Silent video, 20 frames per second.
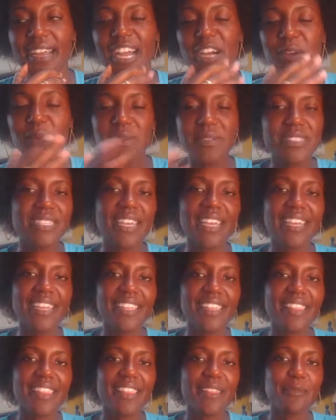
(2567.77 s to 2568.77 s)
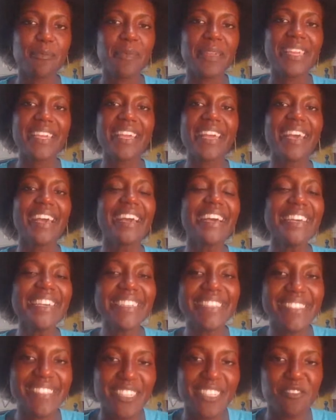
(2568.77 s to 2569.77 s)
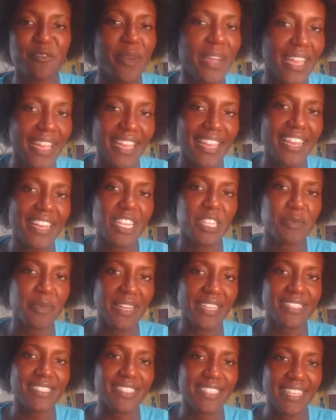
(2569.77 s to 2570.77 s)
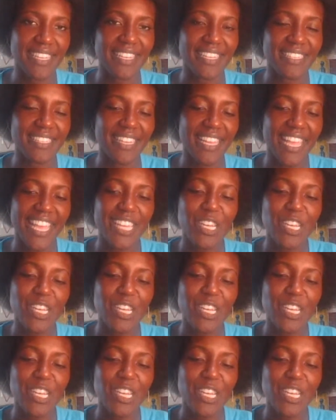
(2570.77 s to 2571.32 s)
I was like, because of my hair and my skin,